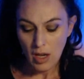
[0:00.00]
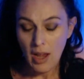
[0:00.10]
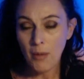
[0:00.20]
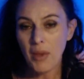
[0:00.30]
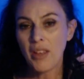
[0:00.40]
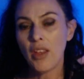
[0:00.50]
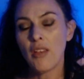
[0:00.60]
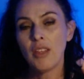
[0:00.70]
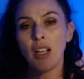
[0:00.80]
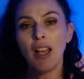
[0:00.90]

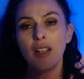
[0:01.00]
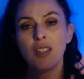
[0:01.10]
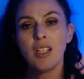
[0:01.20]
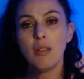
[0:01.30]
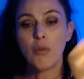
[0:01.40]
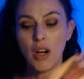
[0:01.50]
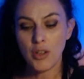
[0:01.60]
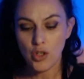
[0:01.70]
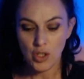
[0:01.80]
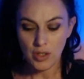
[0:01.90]
And the lack of
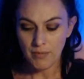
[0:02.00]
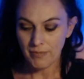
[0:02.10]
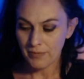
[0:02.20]
celebration.